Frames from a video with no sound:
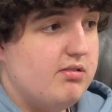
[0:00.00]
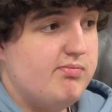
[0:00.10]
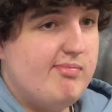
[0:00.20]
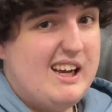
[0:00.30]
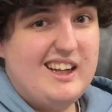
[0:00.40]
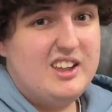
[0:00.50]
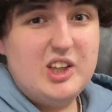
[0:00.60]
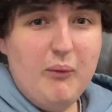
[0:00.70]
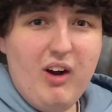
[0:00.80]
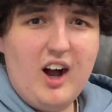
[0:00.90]
Man, you
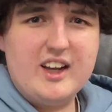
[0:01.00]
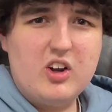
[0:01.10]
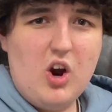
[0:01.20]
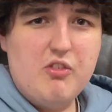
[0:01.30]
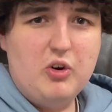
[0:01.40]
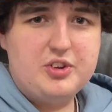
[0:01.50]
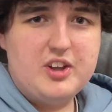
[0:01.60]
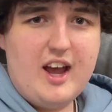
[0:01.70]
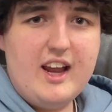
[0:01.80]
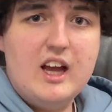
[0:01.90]
know what I could go for
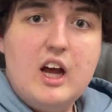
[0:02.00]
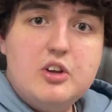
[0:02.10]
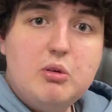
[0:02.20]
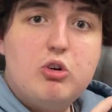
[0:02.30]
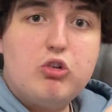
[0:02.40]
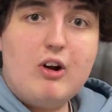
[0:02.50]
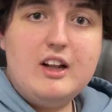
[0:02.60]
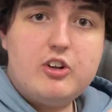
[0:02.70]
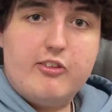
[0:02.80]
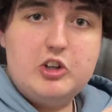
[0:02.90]
today? Some Gran
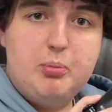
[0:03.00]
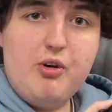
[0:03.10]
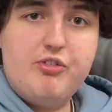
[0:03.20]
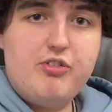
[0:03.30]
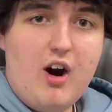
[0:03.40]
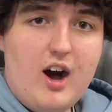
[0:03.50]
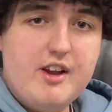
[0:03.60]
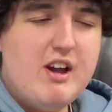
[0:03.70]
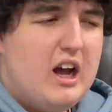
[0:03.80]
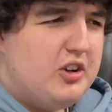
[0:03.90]
Turismo 5.
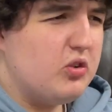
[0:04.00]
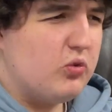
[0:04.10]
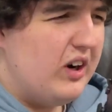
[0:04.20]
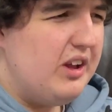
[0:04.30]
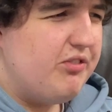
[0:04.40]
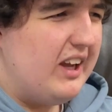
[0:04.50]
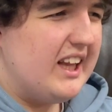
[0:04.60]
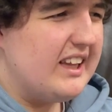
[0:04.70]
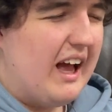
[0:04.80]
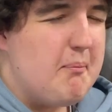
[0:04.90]
Just really
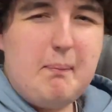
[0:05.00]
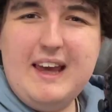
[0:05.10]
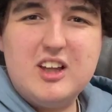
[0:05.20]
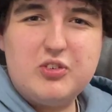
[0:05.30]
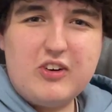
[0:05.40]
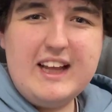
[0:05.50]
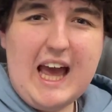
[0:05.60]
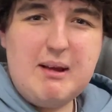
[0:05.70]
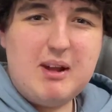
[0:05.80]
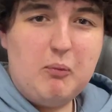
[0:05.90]
feeling that PS3
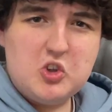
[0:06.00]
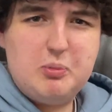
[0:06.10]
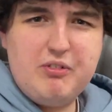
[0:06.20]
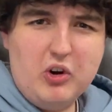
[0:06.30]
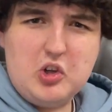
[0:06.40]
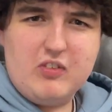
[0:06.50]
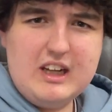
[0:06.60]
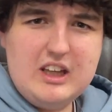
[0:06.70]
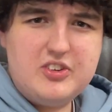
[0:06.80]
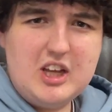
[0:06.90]
game that wants to be
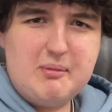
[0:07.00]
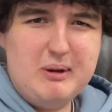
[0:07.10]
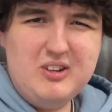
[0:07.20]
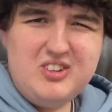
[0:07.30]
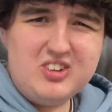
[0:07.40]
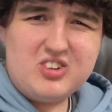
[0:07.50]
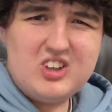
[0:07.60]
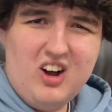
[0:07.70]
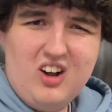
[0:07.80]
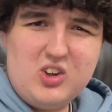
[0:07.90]
photorealistic but just
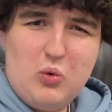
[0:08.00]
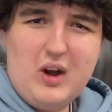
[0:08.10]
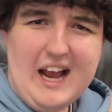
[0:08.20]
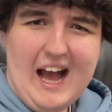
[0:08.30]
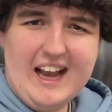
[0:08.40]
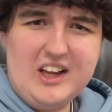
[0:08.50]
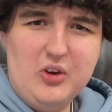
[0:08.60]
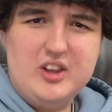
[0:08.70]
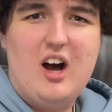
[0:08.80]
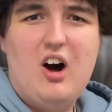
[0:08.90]
can't quite hack it
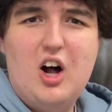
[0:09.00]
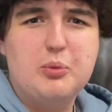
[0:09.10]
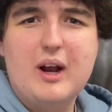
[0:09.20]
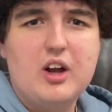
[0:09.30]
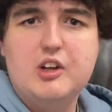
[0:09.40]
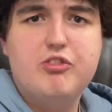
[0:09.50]
on that hardware kind of